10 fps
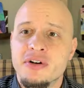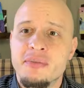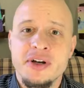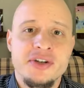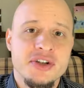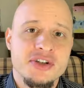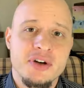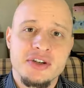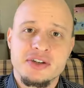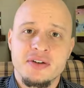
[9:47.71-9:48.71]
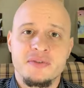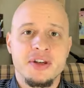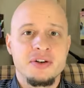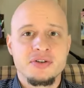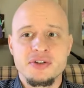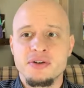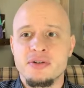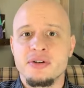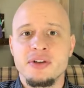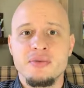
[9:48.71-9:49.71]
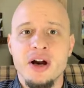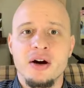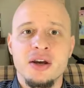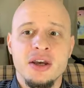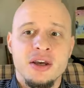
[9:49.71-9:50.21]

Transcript: everybody's situating stuff, dinner is going really well.